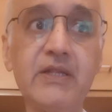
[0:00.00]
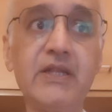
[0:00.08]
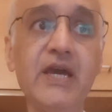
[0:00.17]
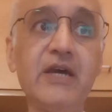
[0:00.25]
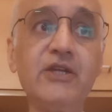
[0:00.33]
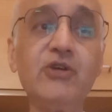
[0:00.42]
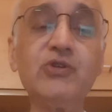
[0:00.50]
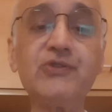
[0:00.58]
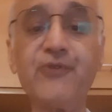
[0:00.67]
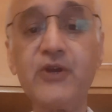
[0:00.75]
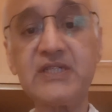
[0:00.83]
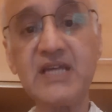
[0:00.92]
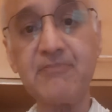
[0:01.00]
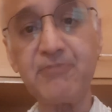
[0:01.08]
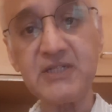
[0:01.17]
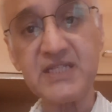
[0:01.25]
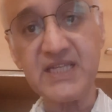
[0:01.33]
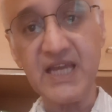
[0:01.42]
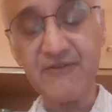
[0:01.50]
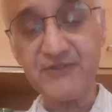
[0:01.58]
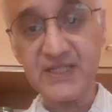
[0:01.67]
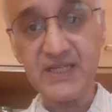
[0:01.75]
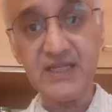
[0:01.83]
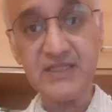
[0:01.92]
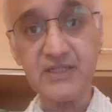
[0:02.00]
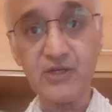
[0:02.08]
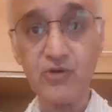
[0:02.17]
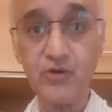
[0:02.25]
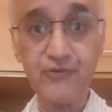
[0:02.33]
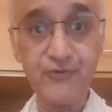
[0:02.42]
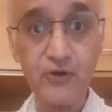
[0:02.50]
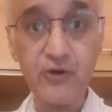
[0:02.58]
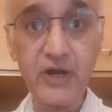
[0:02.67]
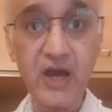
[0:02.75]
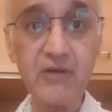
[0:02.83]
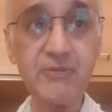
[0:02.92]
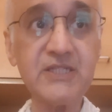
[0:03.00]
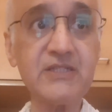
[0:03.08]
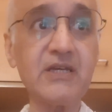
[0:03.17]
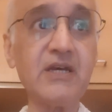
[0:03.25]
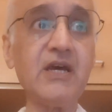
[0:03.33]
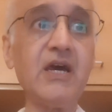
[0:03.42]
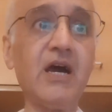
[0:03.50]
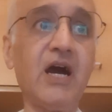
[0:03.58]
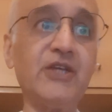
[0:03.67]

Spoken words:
They are used, for example, CFCs, the chlorofluorocarbons, are